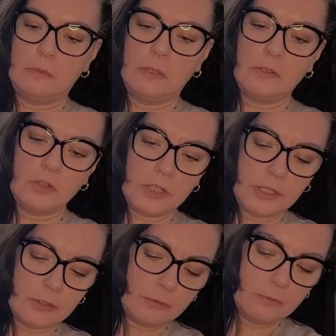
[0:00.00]
Isn't she
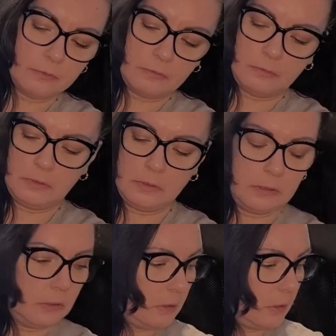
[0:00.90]
cute?
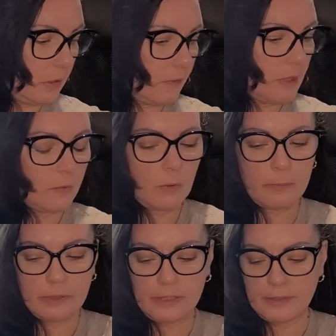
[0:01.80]
Gotta
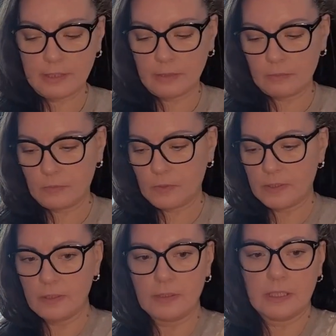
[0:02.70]
wipe these down. So I
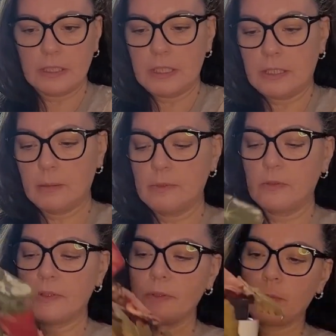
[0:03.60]
did clean up. So
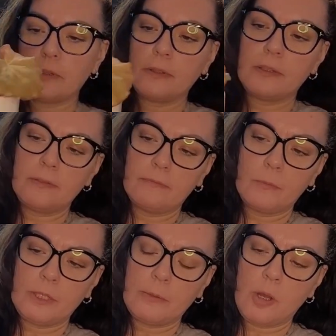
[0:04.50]
this is
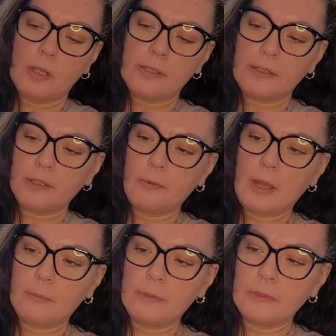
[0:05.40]
one of the pots that I
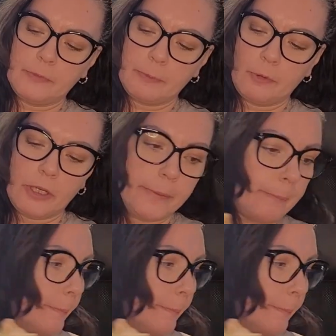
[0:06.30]
grabbed. It's pretty.